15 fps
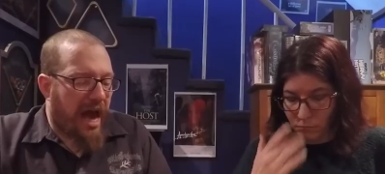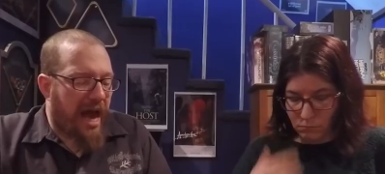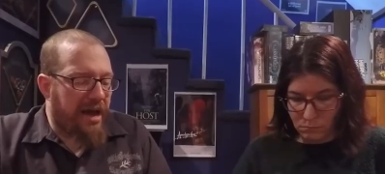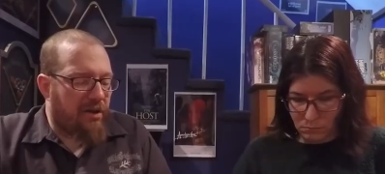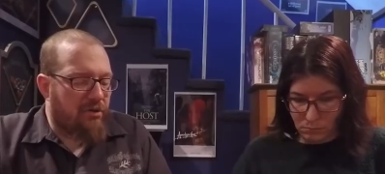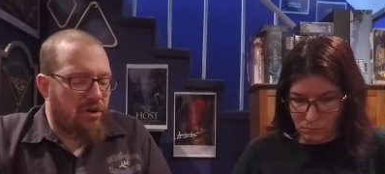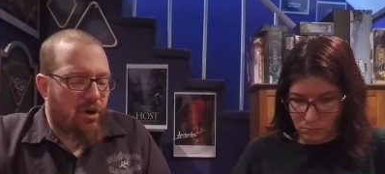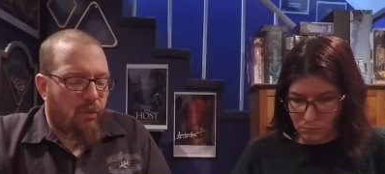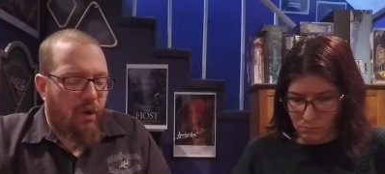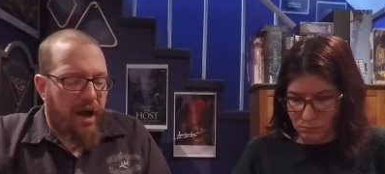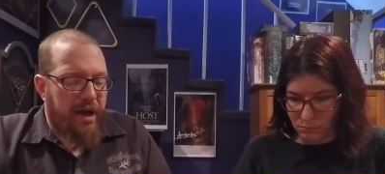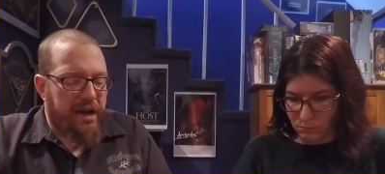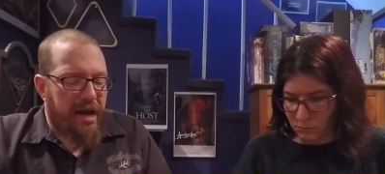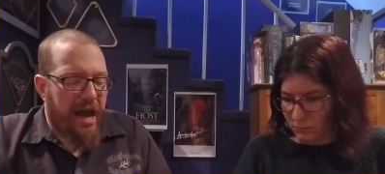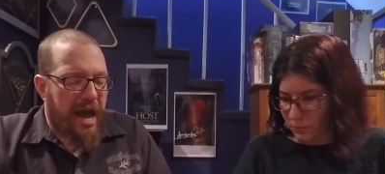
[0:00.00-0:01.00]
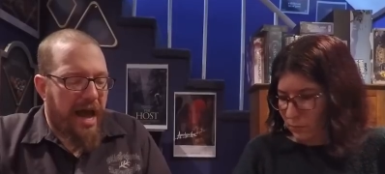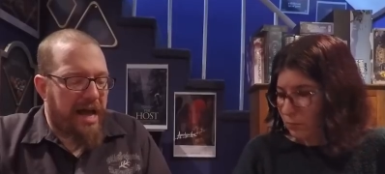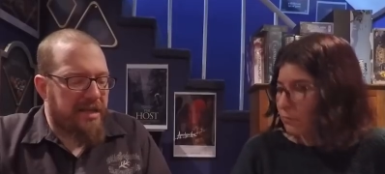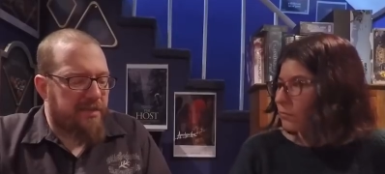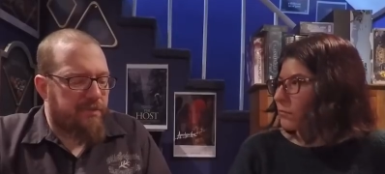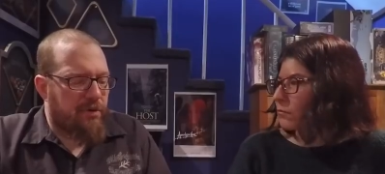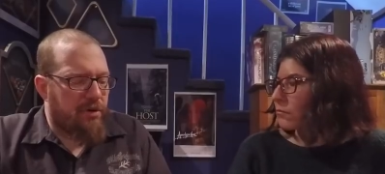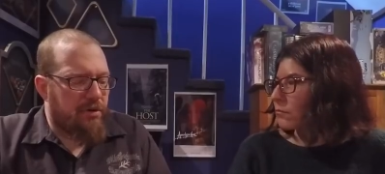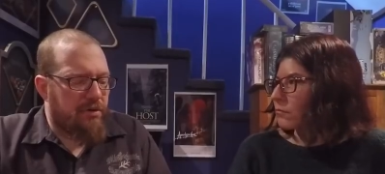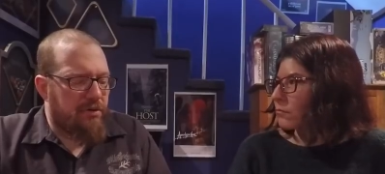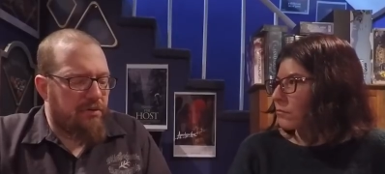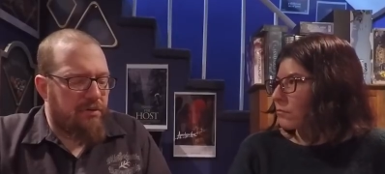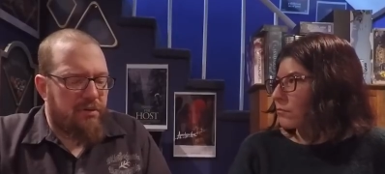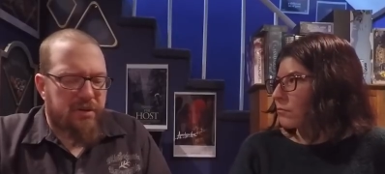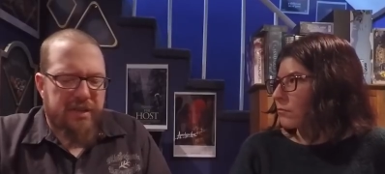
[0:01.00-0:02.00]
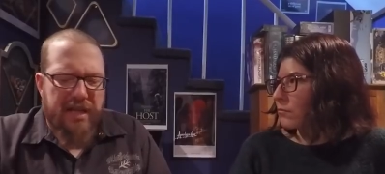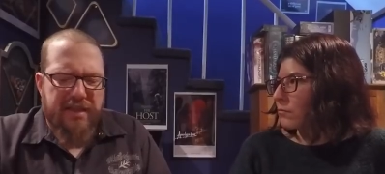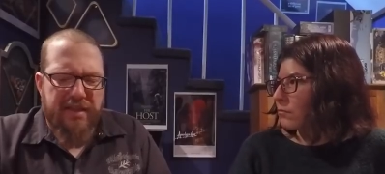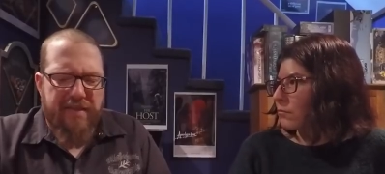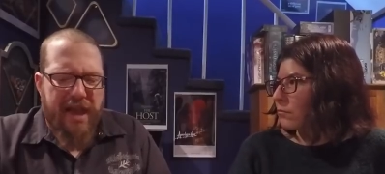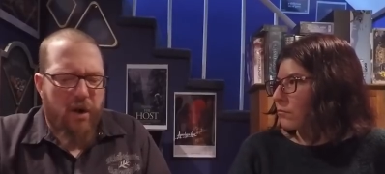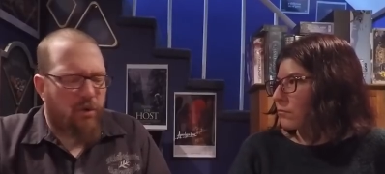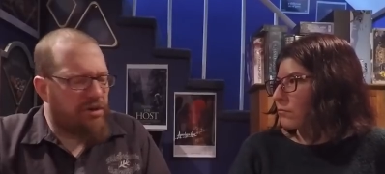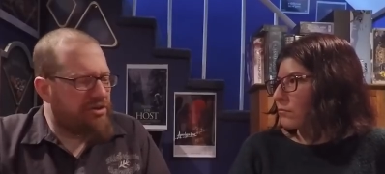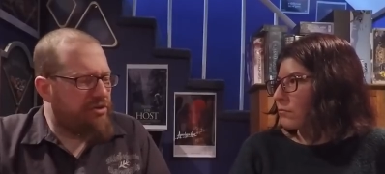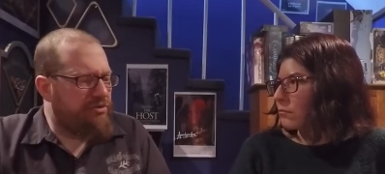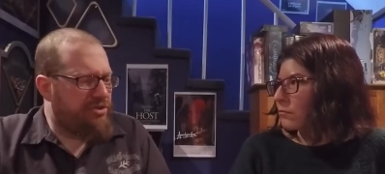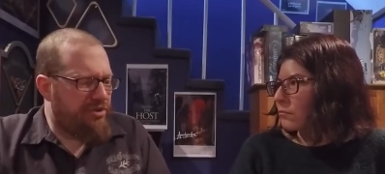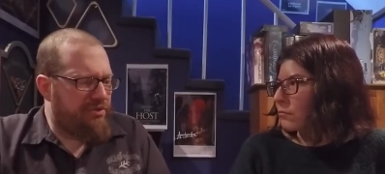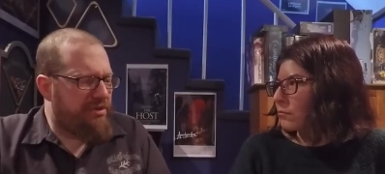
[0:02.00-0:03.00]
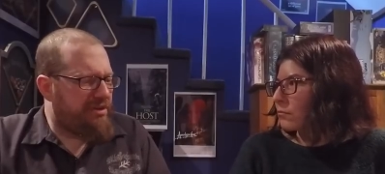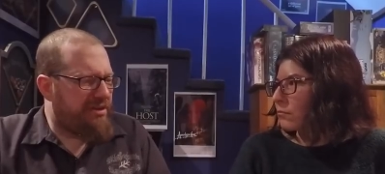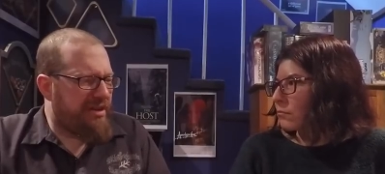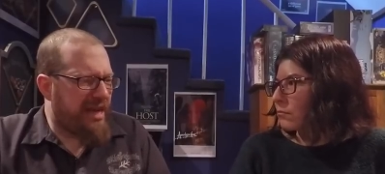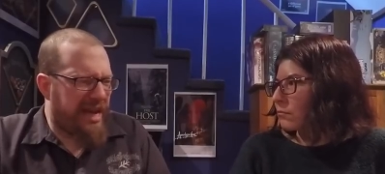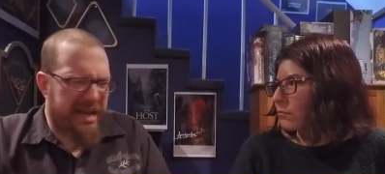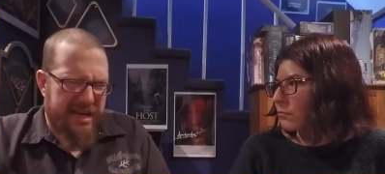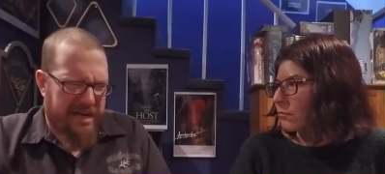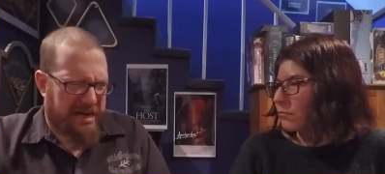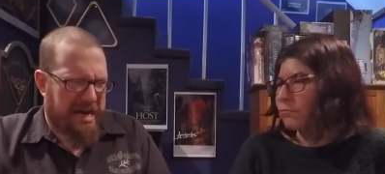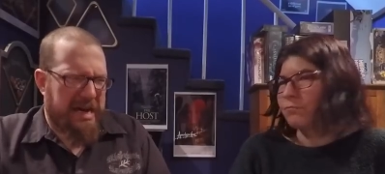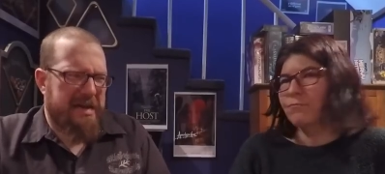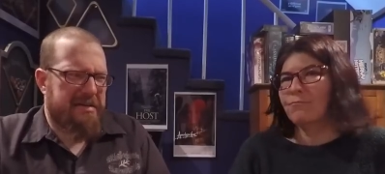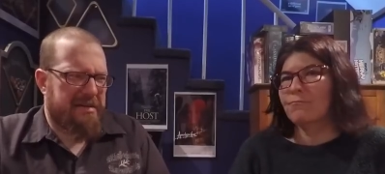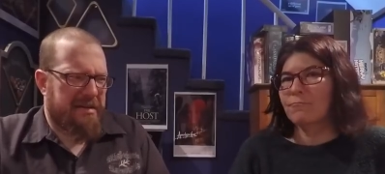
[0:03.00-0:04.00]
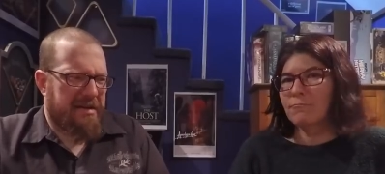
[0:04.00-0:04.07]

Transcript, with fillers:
Speaker 1: I don't know why Hasbro, because I think they also do Candyland.